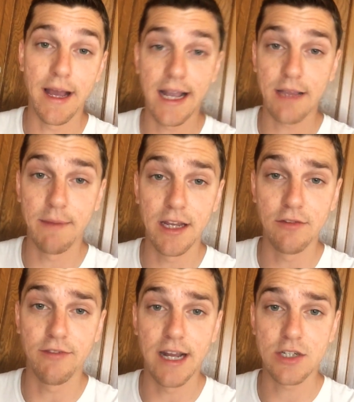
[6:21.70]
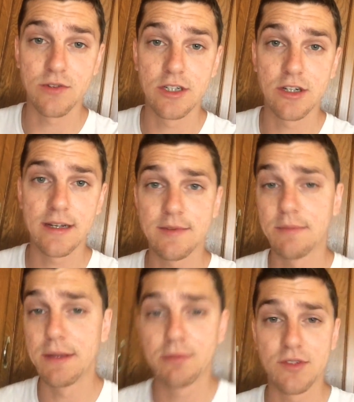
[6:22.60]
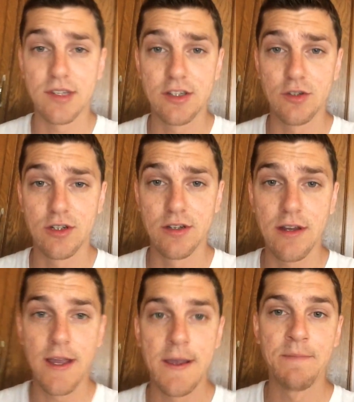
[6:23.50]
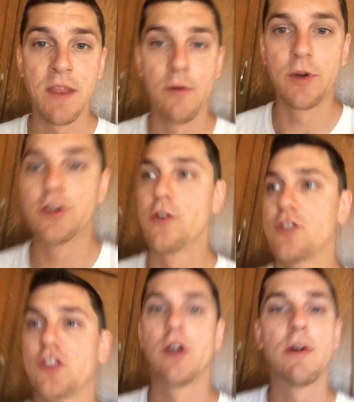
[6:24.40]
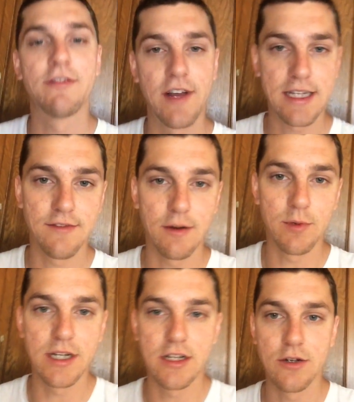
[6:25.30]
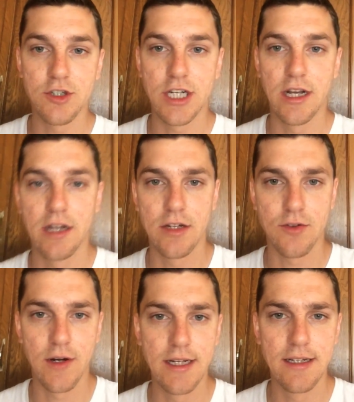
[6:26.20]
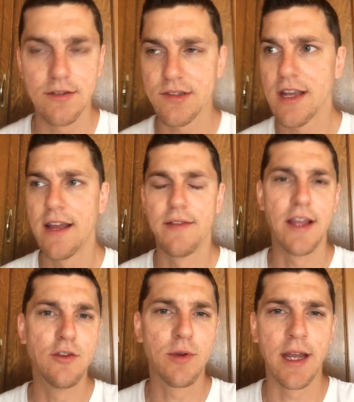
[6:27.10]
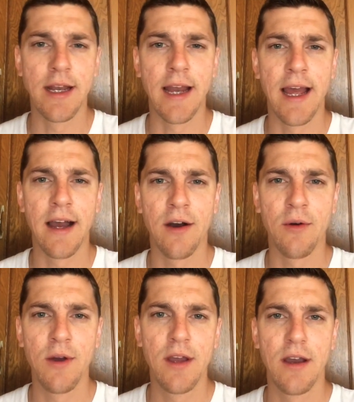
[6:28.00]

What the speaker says: back manufacturing jobs that people said you couldn't, when you're so effective at renegotiating trade deals that you can now